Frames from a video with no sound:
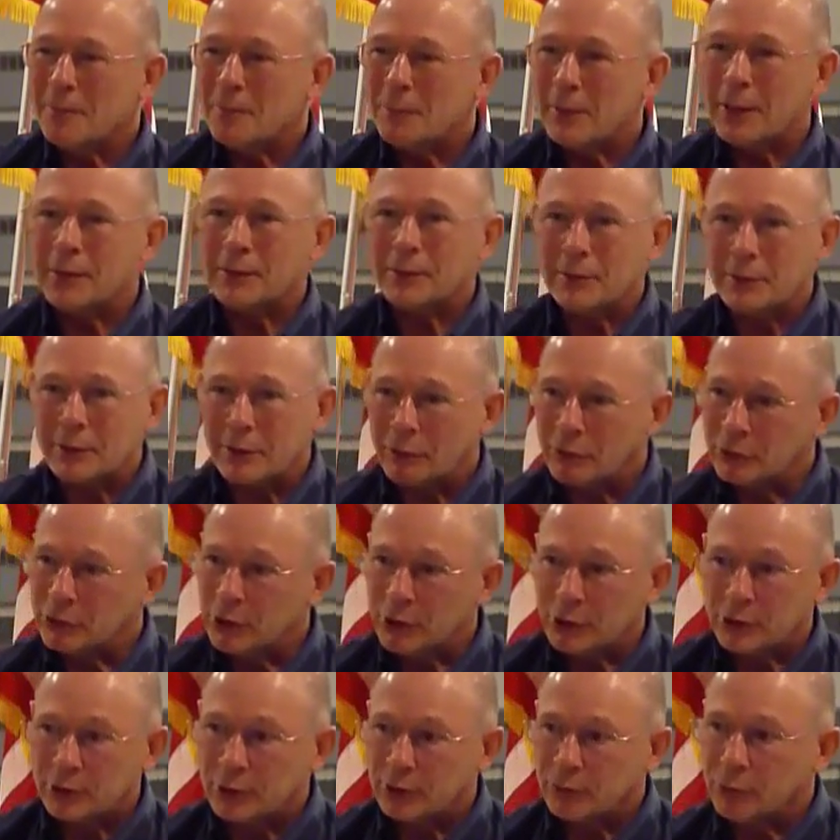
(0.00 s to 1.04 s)
But it was
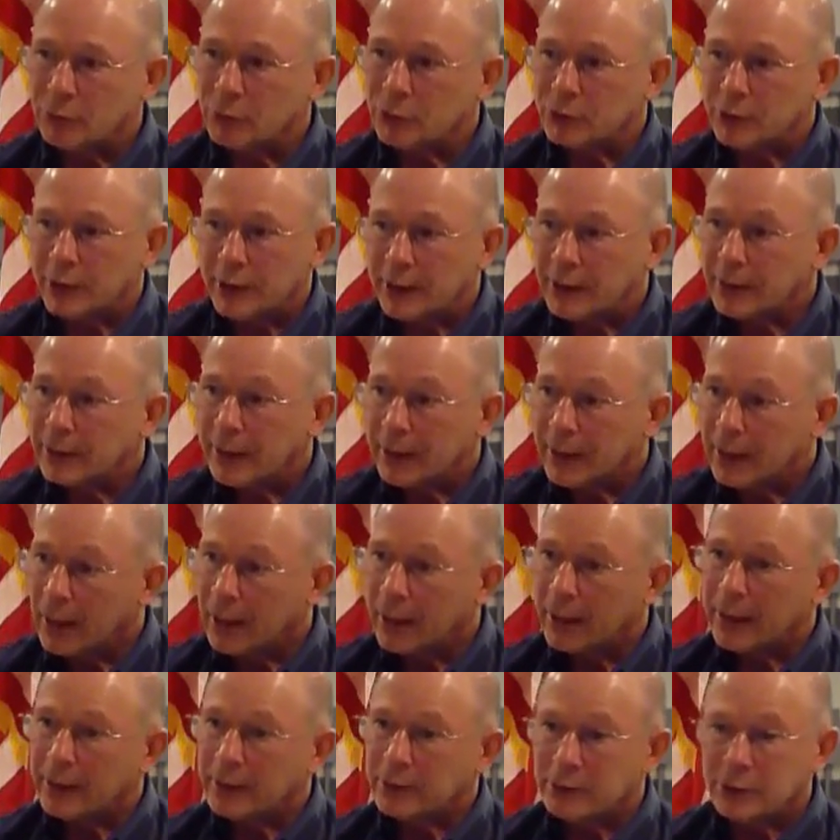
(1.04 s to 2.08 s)
just a routine they
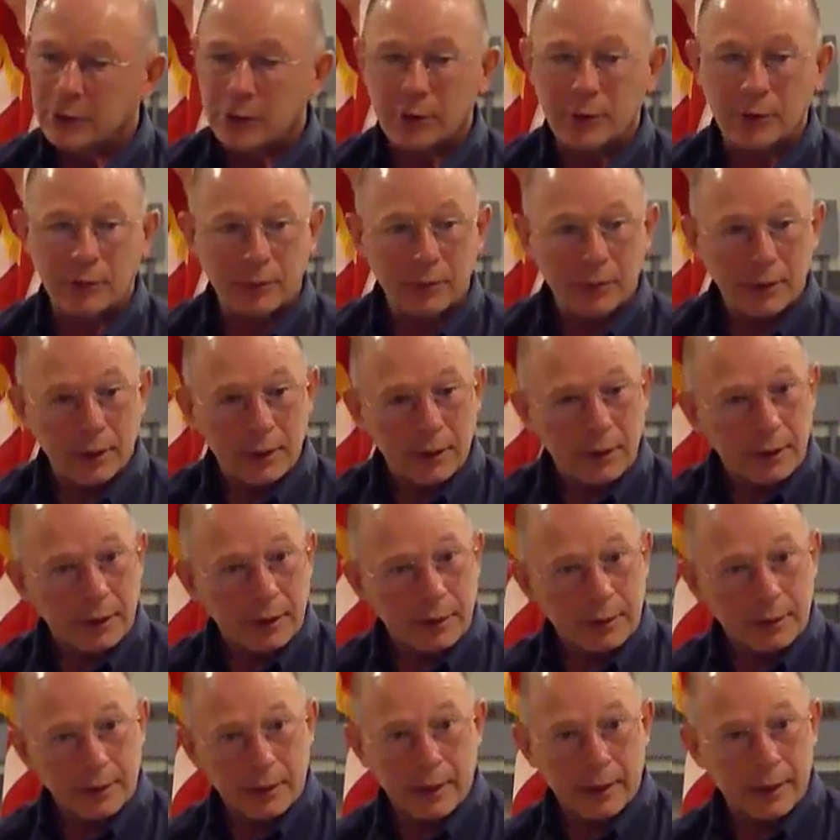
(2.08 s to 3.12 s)
got into,
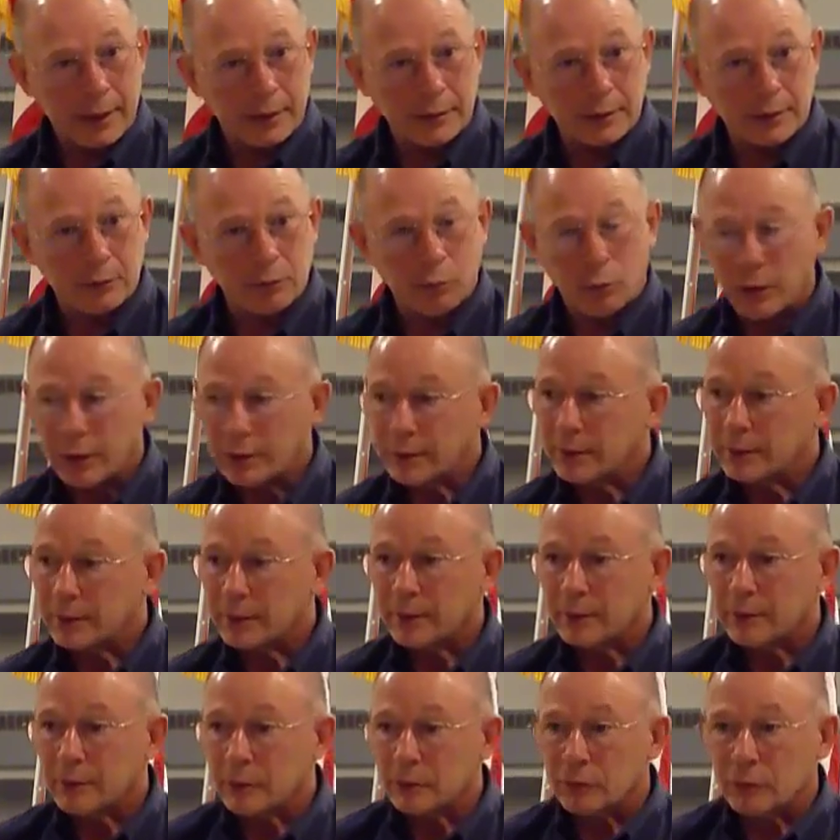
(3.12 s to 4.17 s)
and this is what
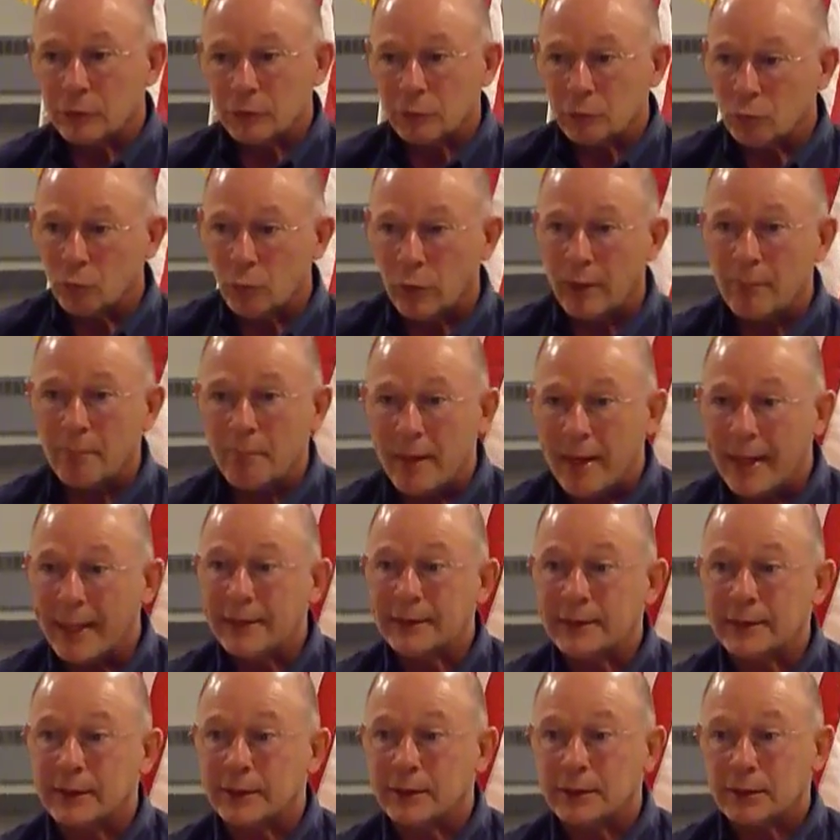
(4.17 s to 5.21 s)

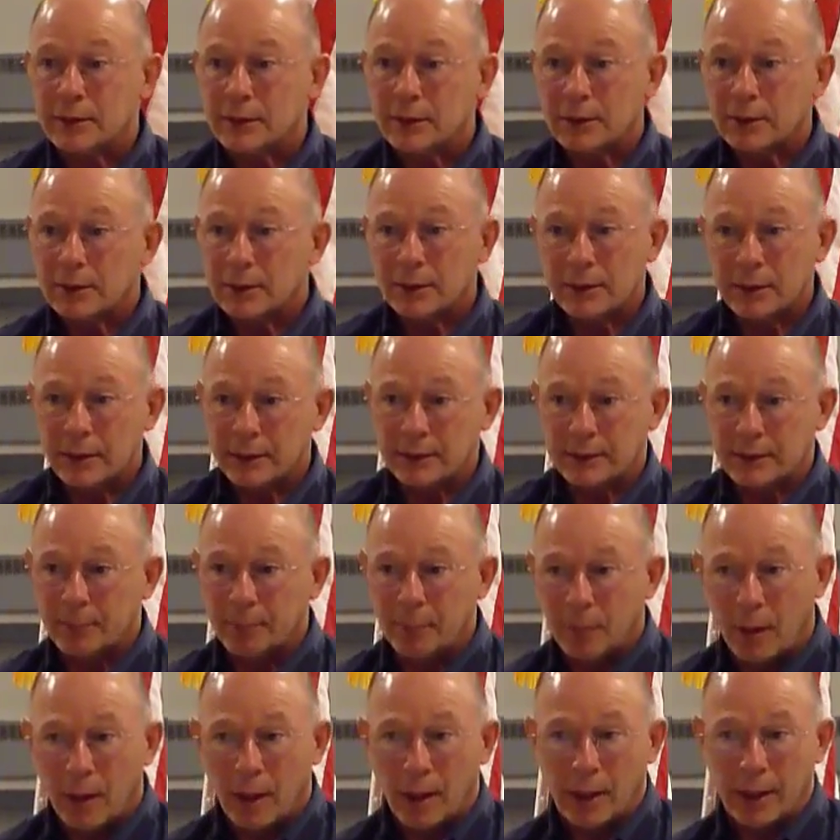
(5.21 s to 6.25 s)
makes it. It's a
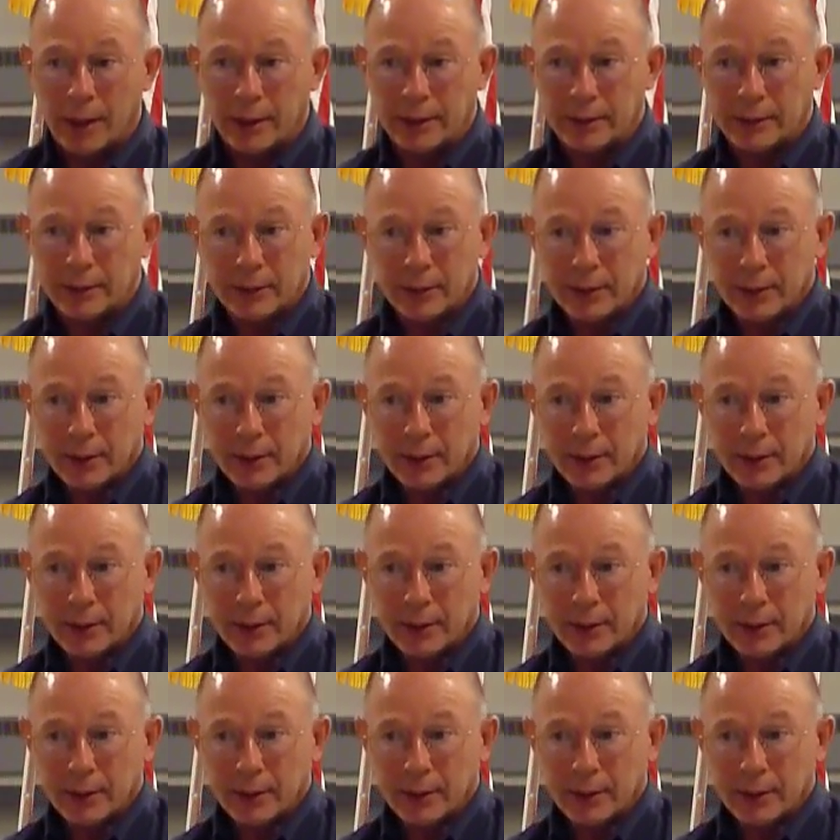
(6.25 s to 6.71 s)
bond.